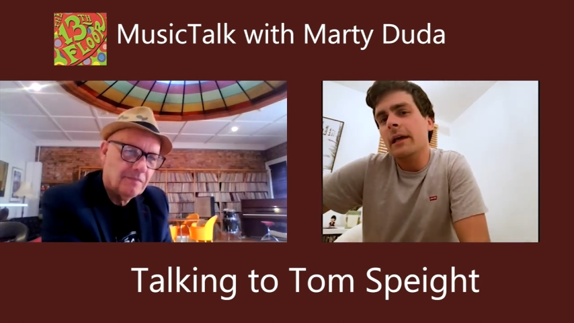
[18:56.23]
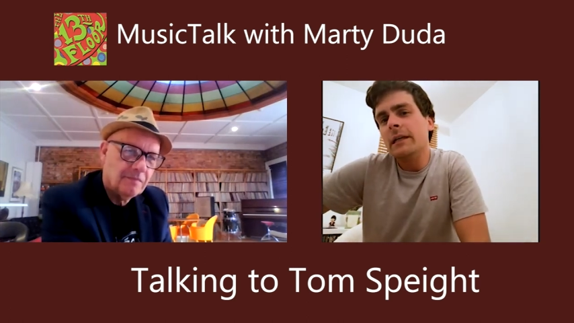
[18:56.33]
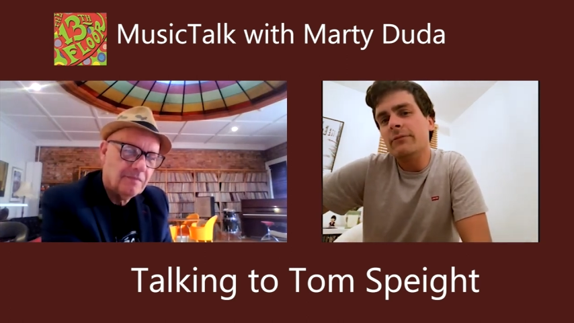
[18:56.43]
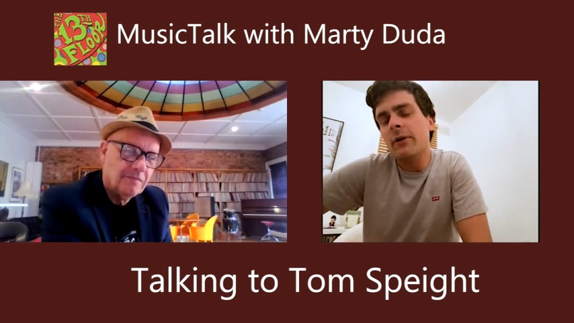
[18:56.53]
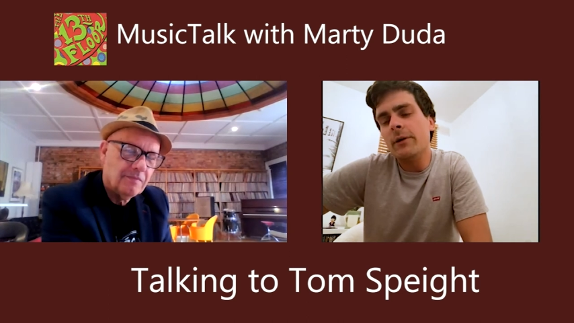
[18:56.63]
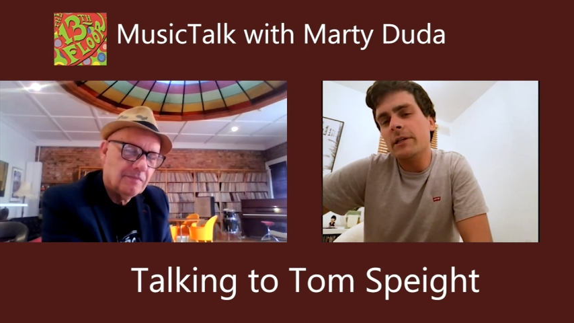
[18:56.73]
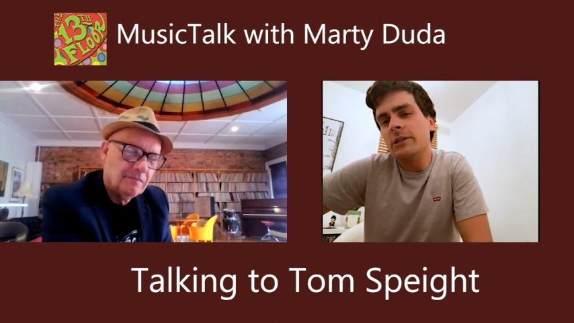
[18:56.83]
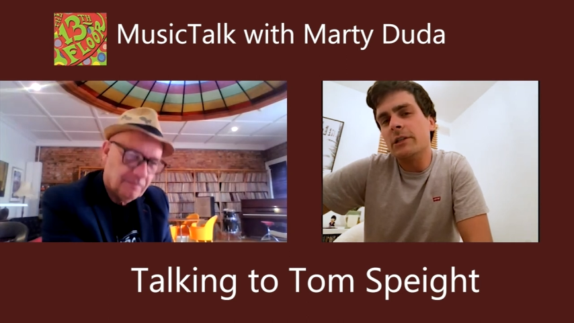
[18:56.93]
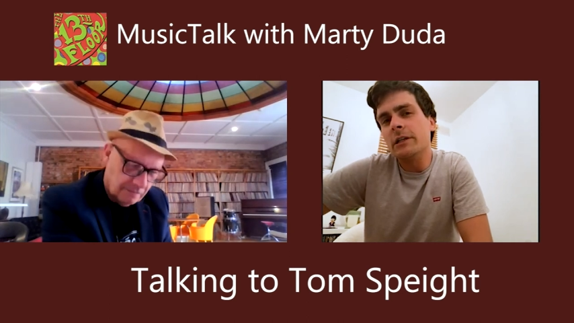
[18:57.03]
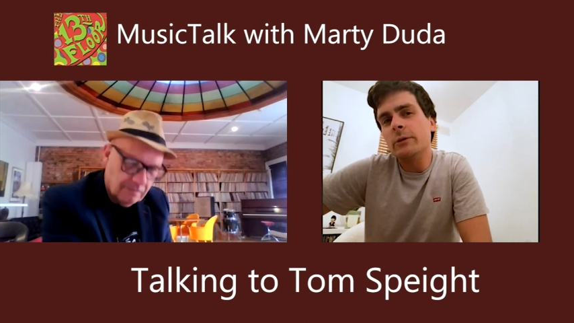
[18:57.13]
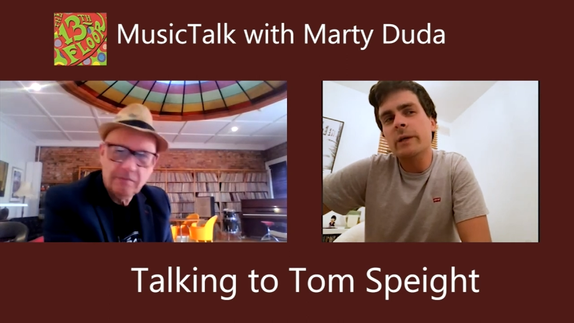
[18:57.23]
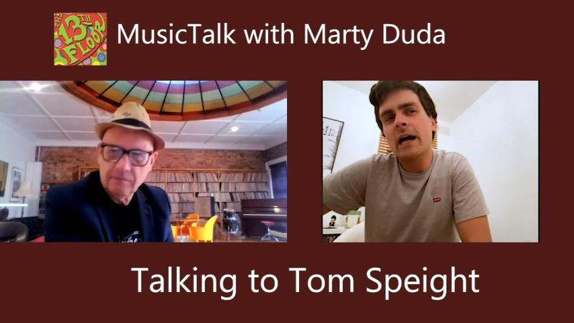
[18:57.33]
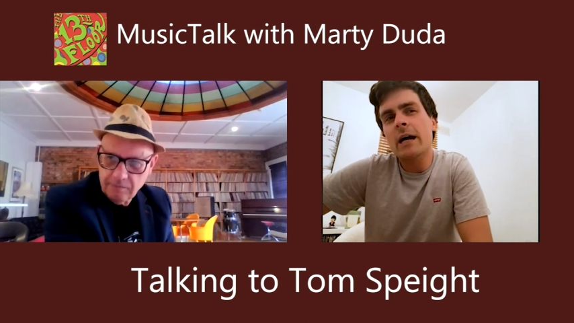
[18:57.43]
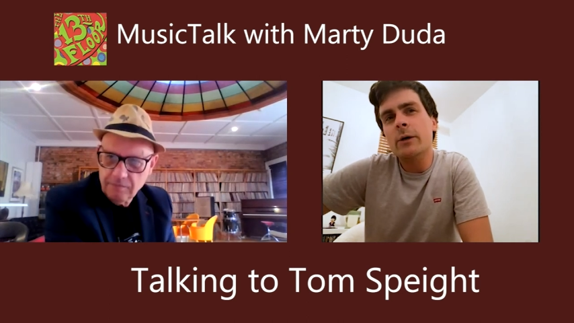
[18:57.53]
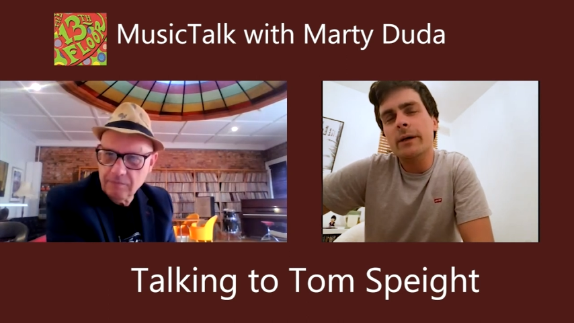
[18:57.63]
Speaker 1: it's very chilled
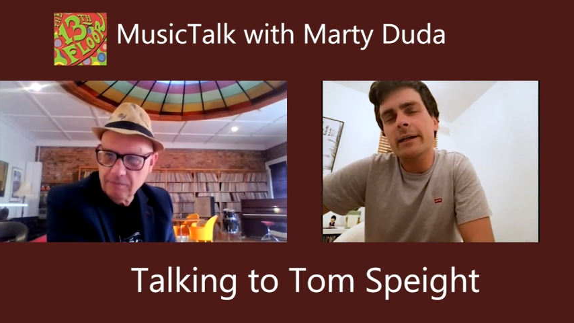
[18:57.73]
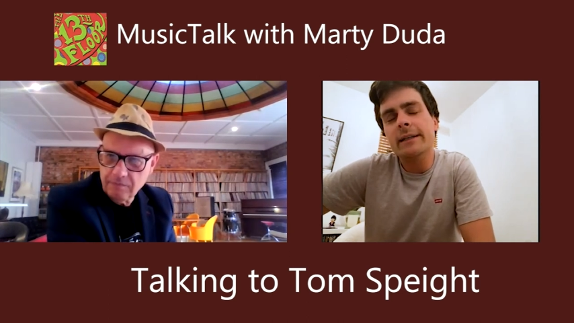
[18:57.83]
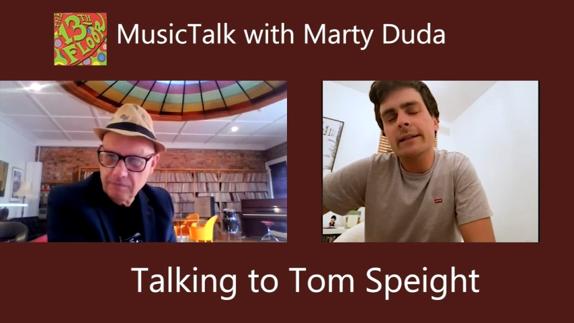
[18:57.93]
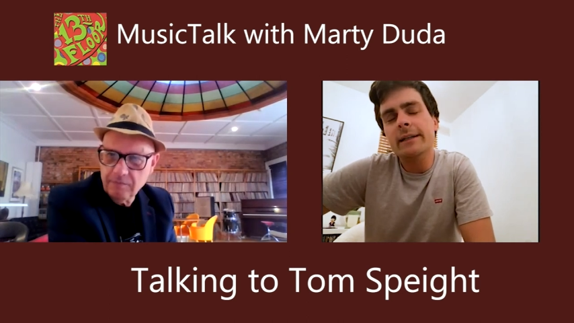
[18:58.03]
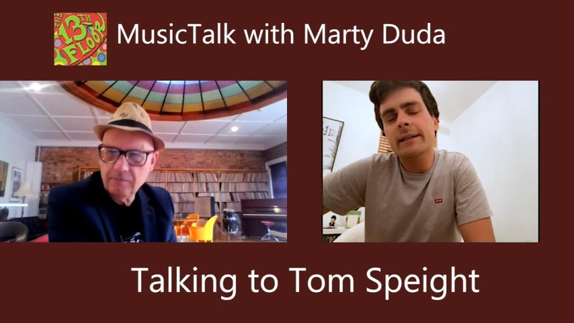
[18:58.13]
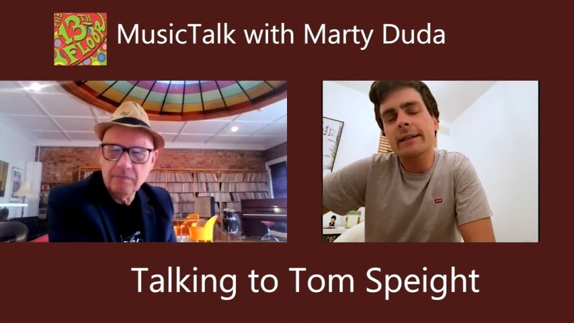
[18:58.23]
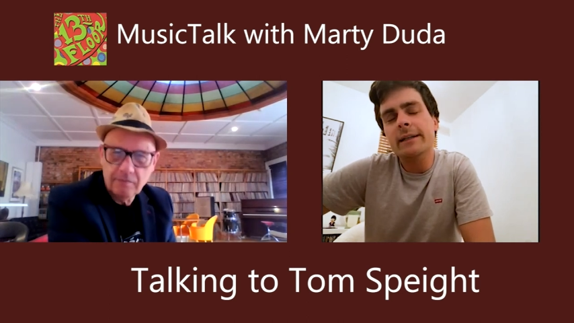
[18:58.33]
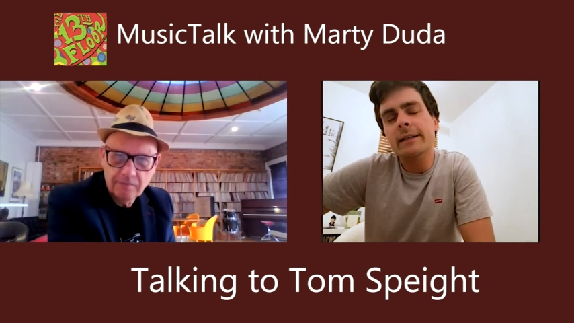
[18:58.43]
out and it's just